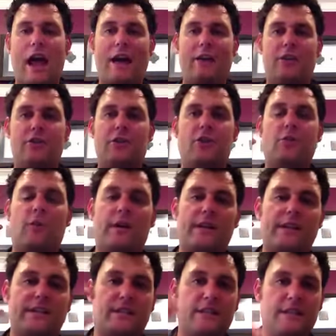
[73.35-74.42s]
and your third one
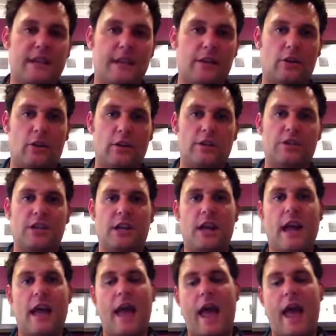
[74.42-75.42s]
is your technology.